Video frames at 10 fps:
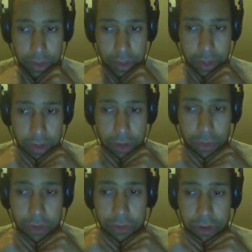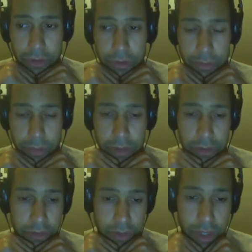Okay, heuristics means